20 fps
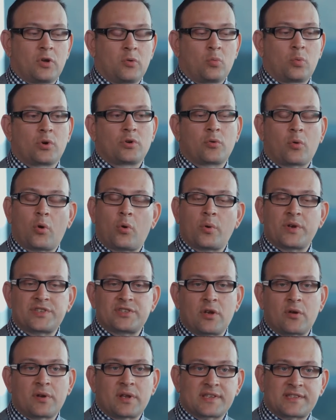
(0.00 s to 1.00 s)
We're always
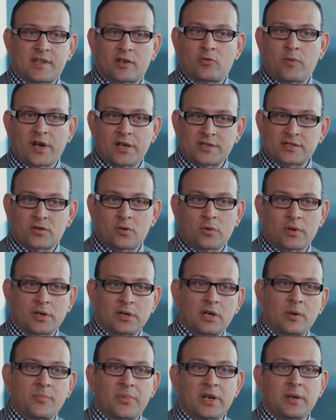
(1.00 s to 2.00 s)
known as the credit scoring
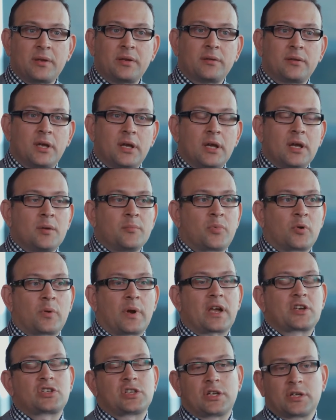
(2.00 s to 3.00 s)
company, but we're
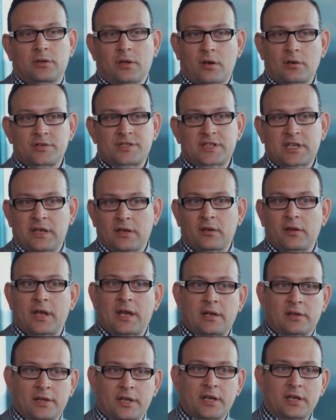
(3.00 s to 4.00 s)
actually large-scale
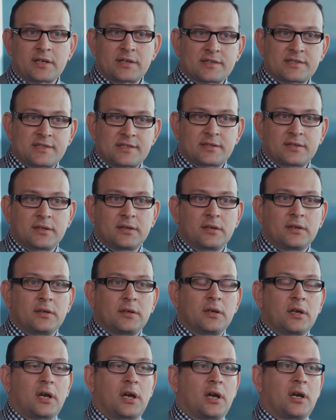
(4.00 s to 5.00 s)
analytics.
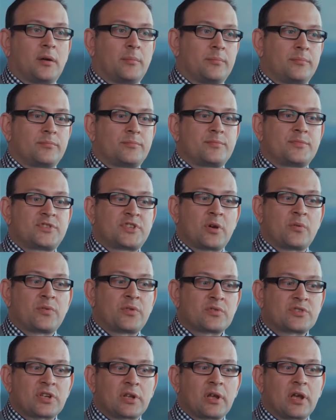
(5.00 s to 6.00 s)
So
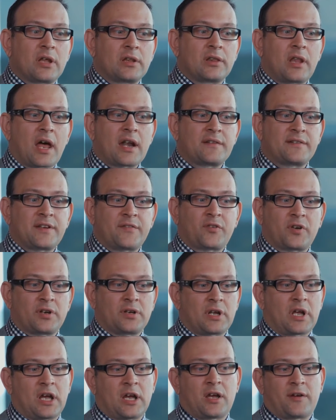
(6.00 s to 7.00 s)
there's a lot of
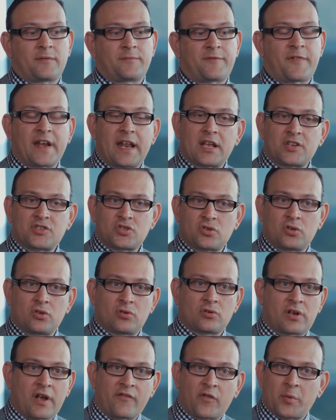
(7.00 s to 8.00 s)
different
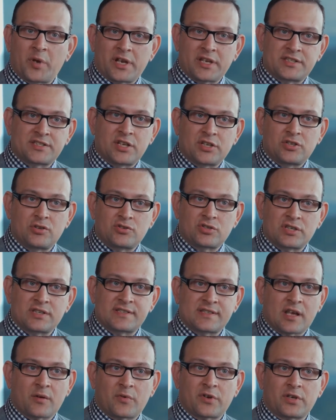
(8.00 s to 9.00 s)
financial government
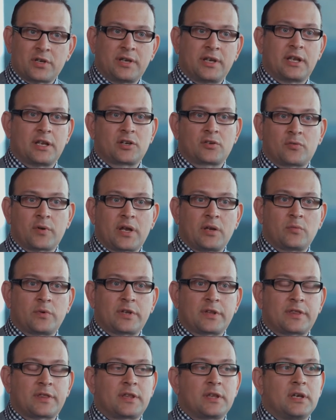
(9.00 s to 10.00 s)
institutions that we integrate with,